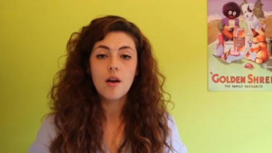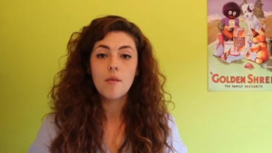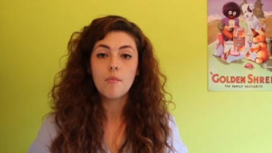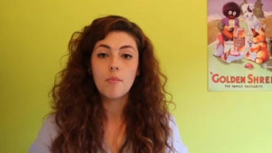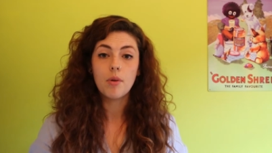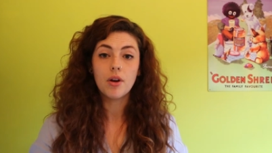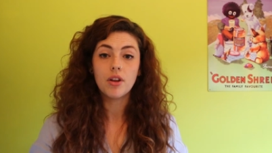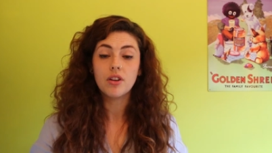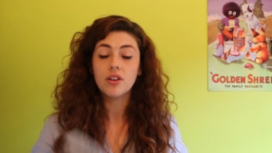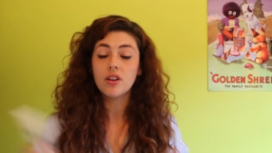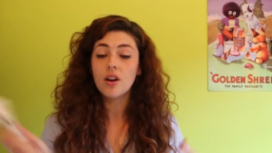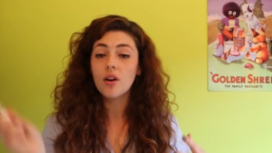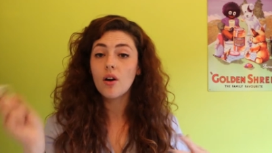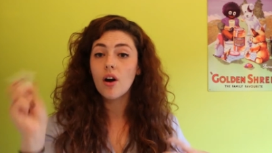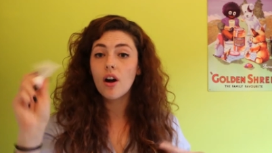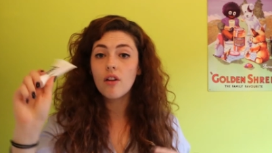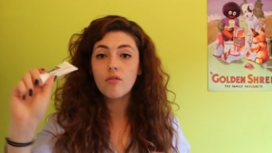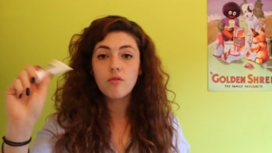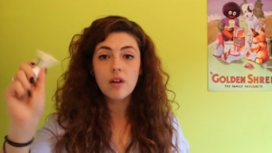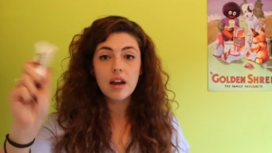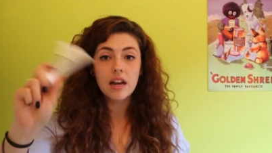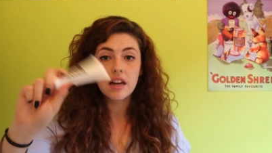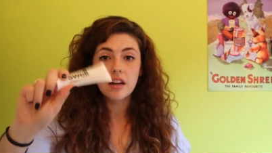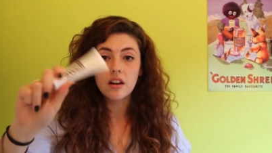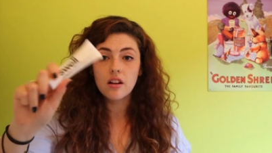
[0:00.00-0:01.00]
But no, I
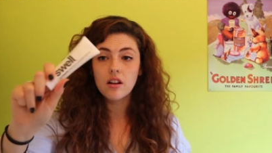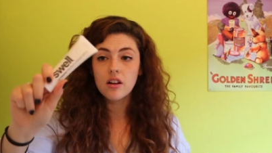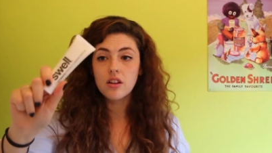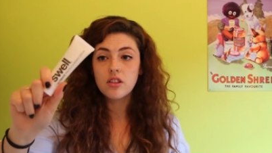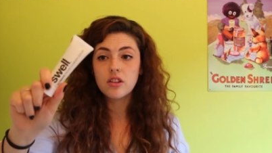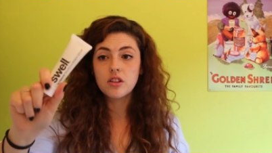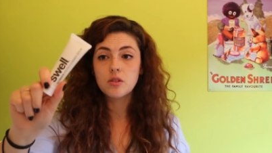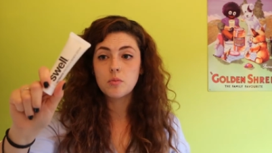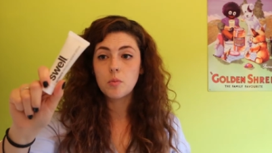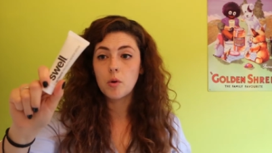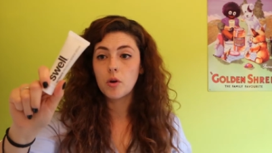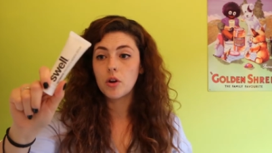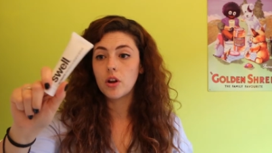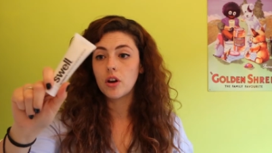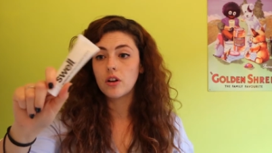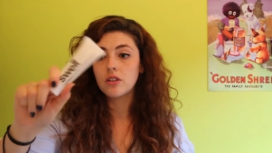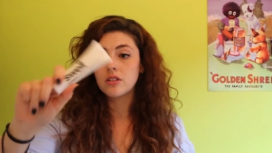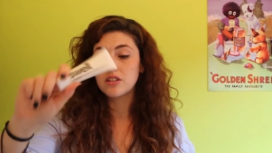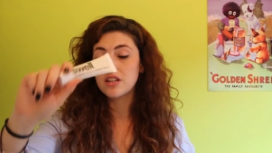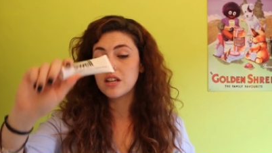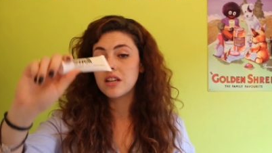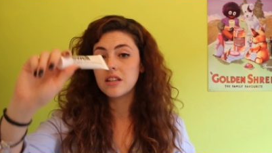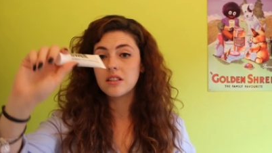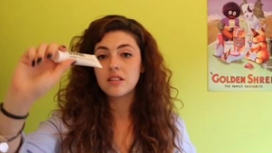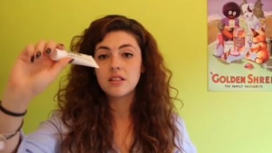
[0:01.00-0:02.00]
really like this
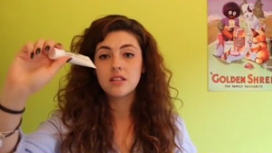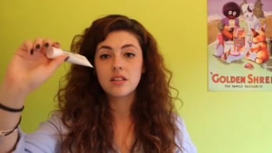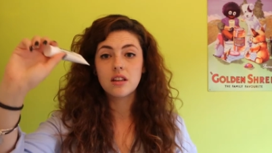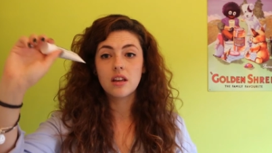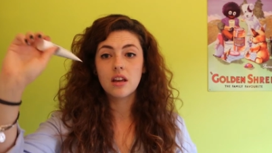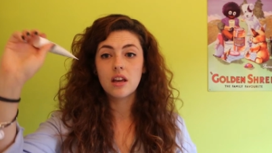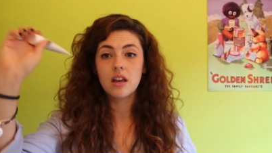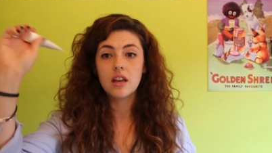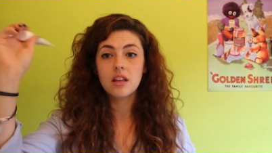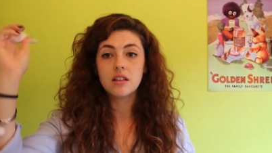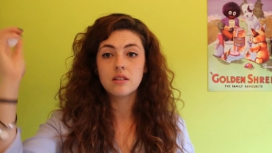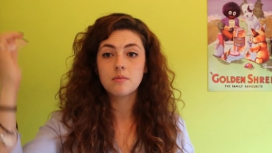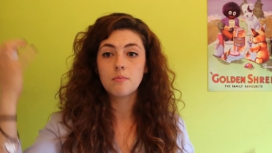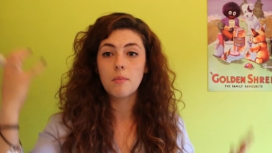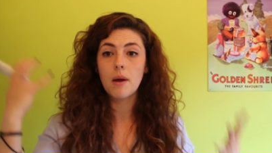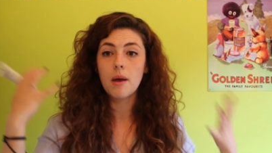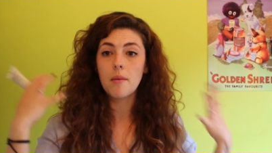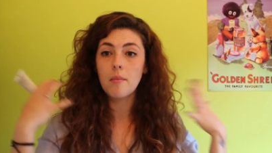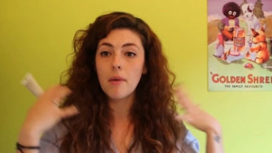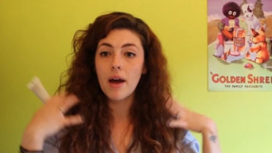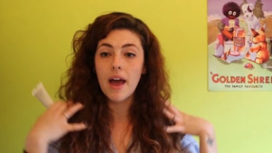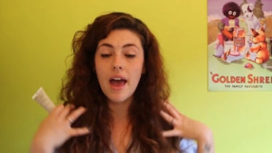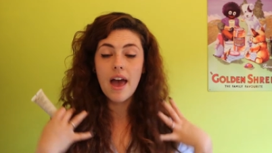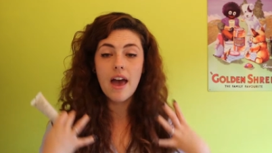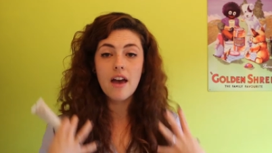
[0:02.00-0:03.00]
product. It's made
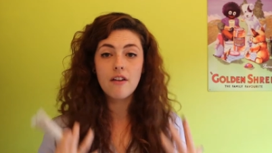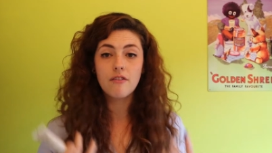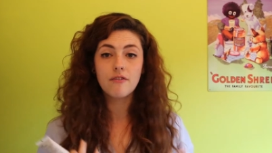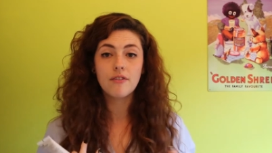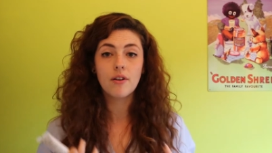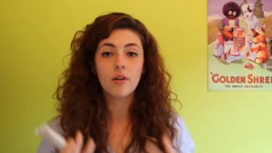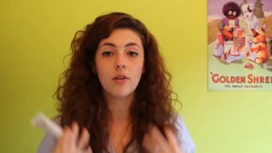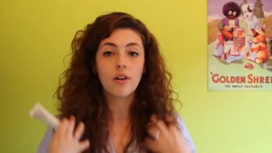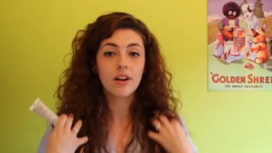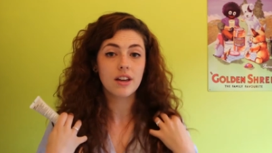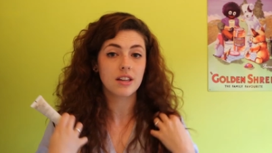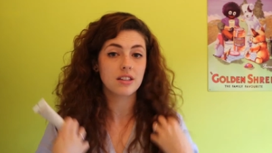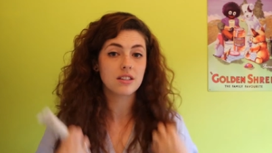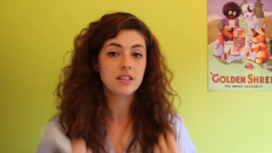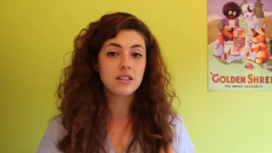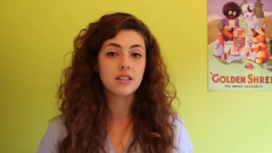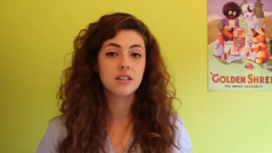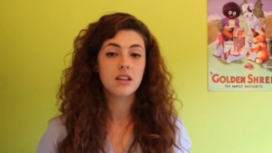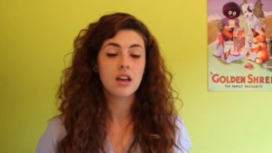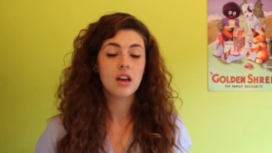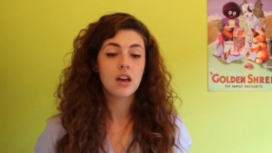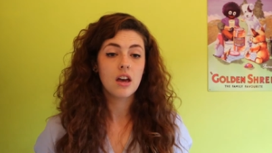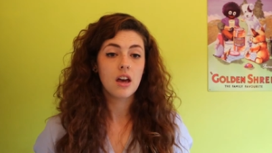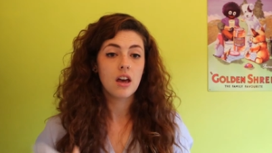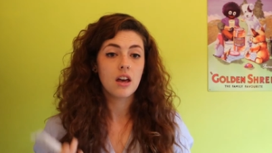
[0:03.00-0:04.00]
my hair feel like it's
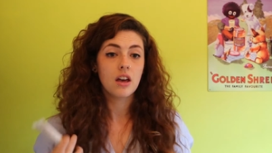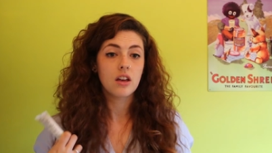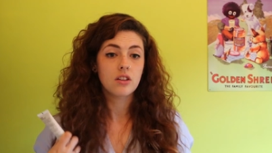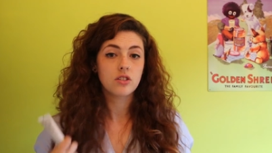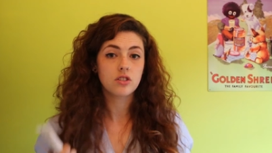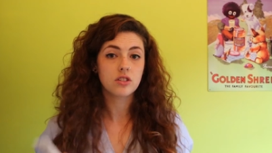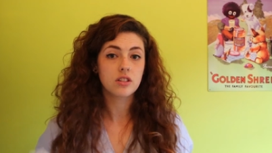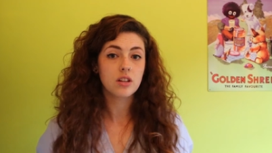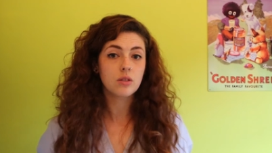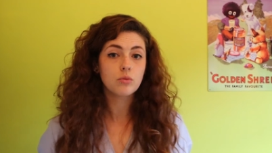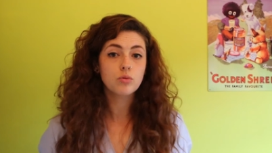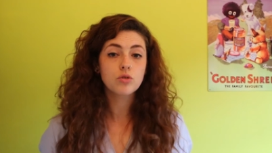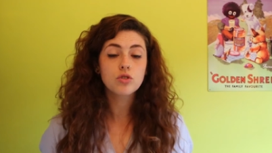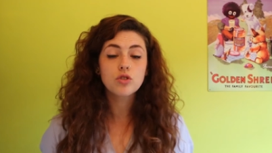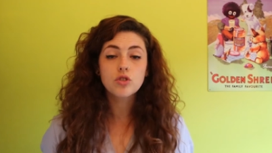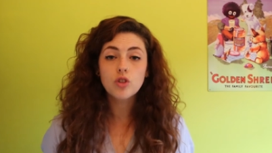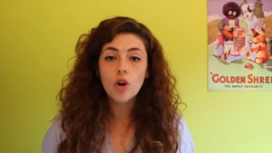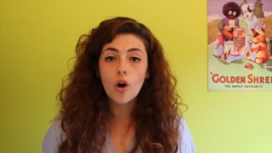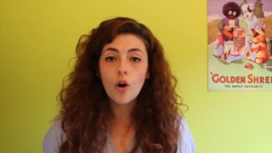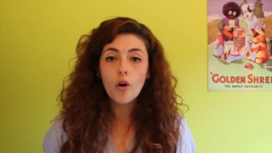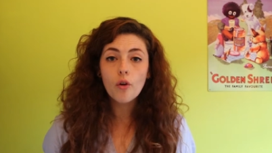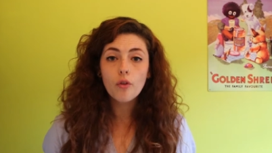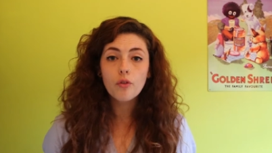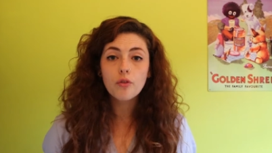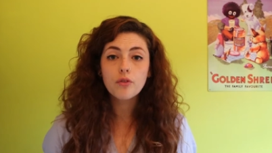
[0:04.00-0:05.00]
still
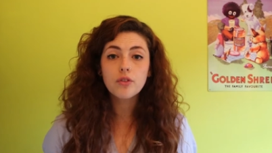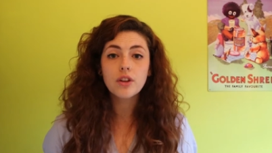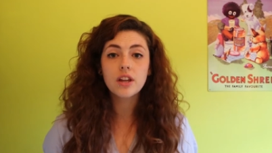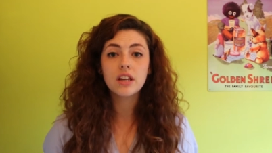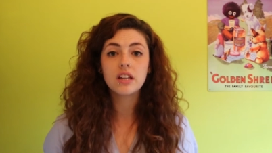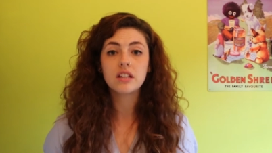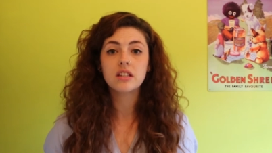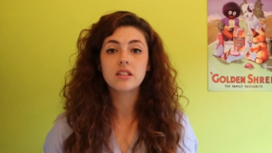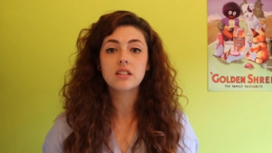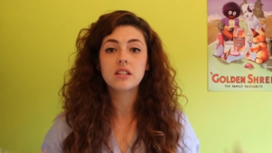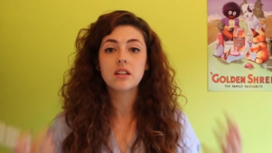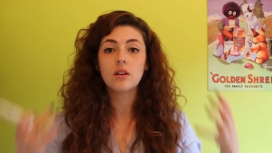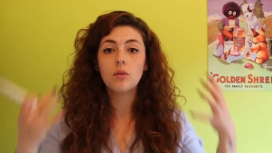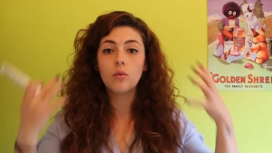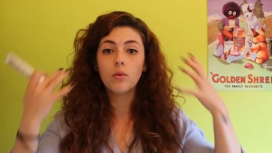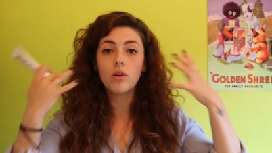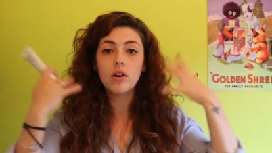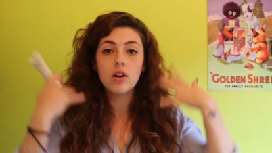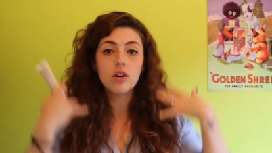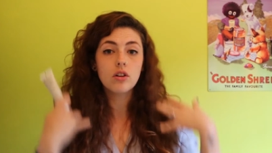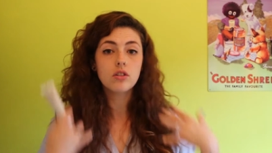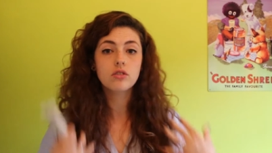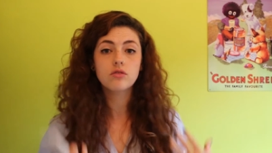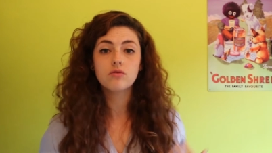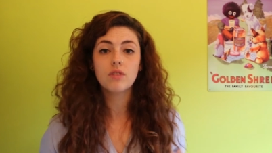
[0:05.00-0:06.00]
soft, it still
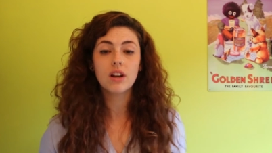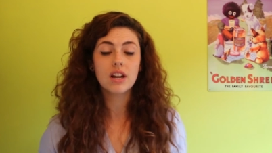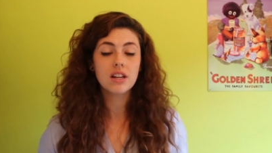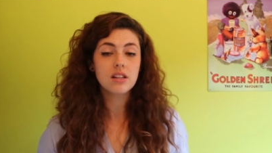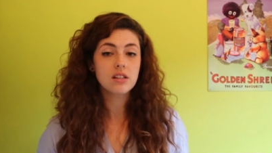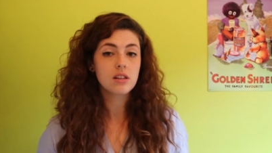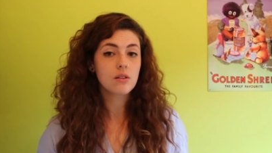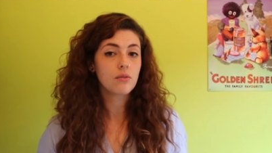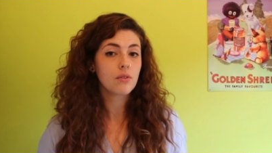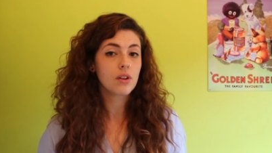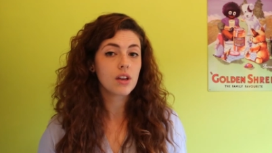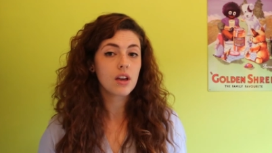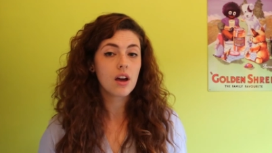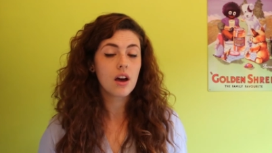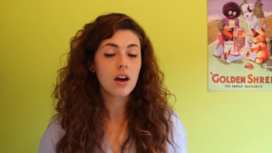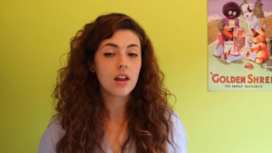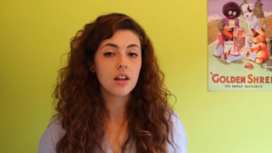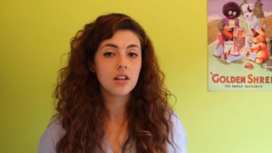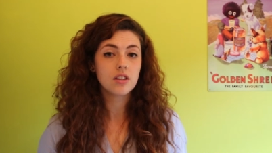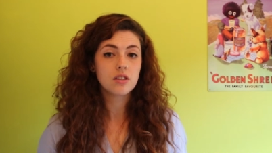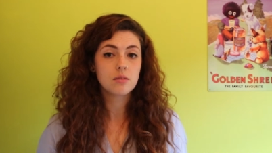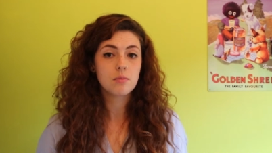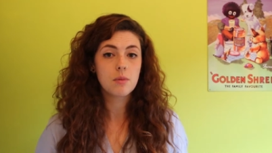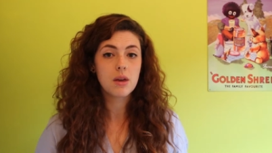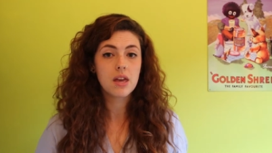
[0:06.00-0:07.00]
looks relatively
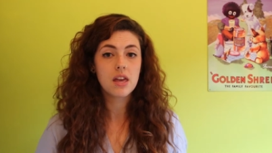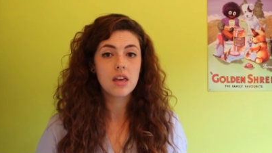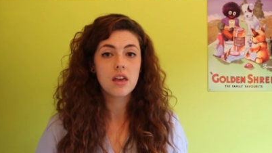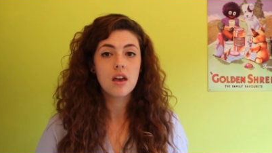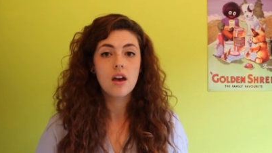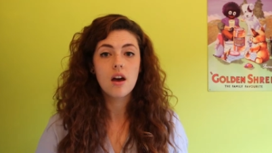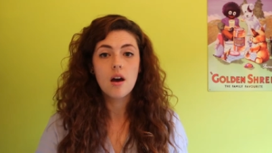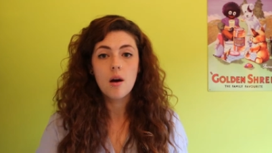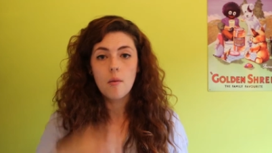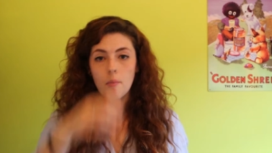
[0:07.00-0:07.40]
curly to me.